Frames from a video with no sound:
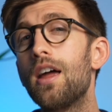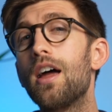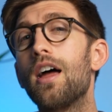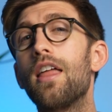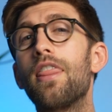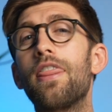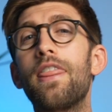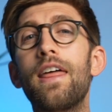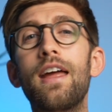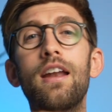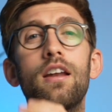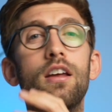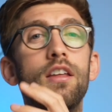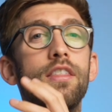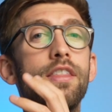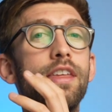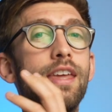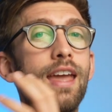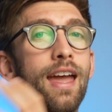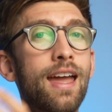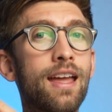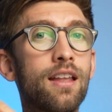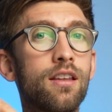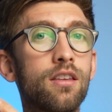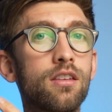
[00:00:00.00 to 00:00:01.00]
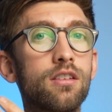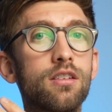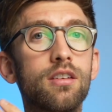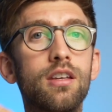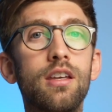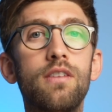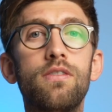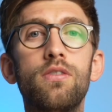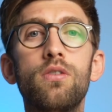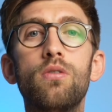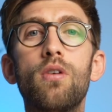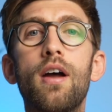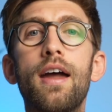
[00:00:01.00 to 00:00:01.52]
and and then at the end to
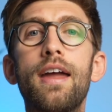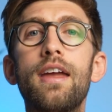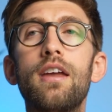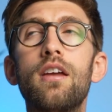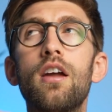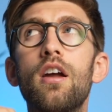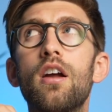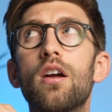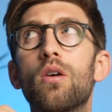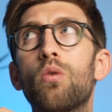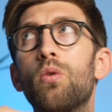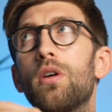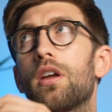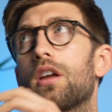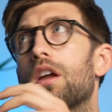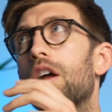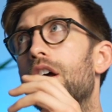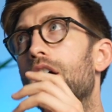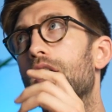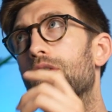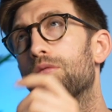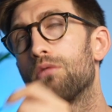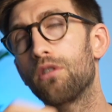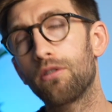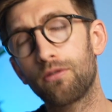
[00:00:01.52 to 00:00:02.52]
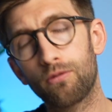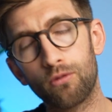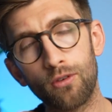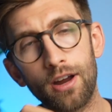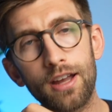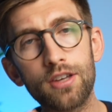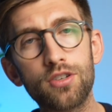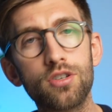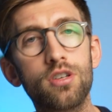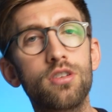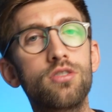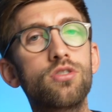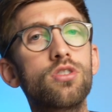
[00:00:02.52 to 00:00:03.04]
give you a quick
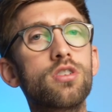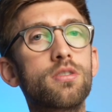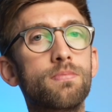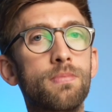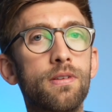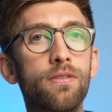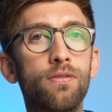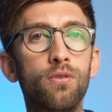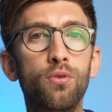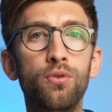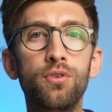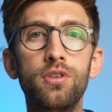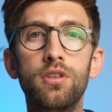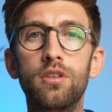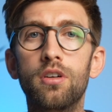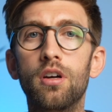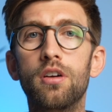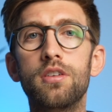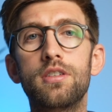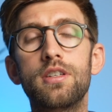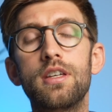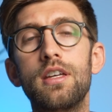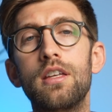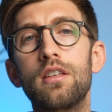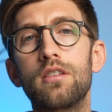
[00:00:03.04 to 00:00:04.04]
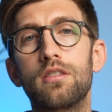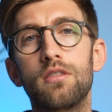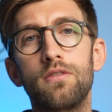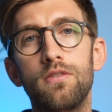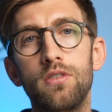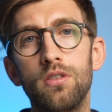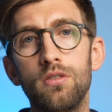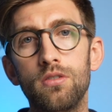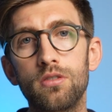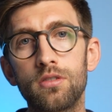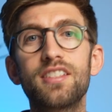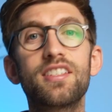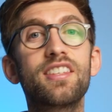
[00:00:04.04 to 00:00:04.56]
refresher just before you go to
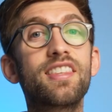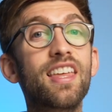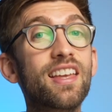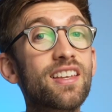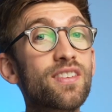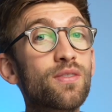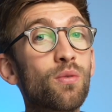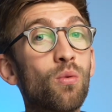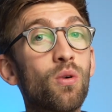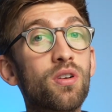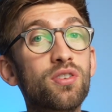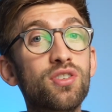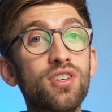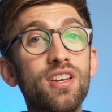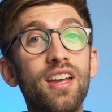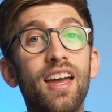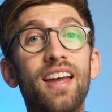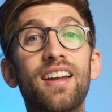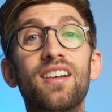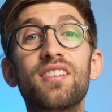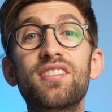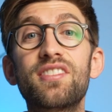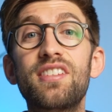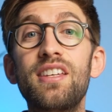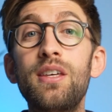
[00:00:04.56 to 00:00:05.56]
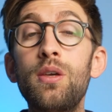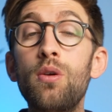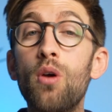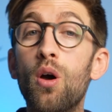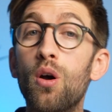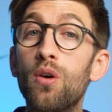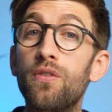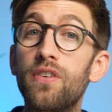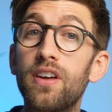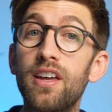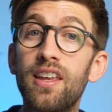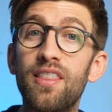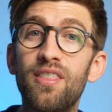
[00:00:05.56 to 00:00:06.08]
interviews. So thanks for watching and I'll see you
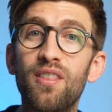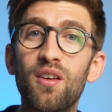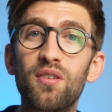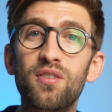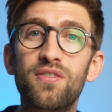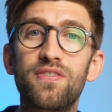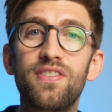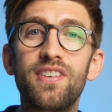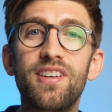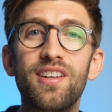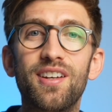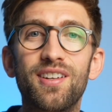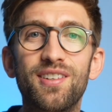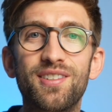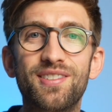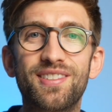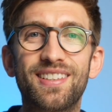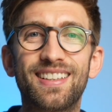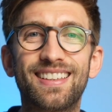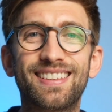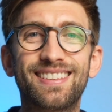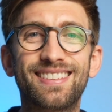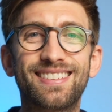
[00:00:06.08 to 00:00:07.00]
over in those videos.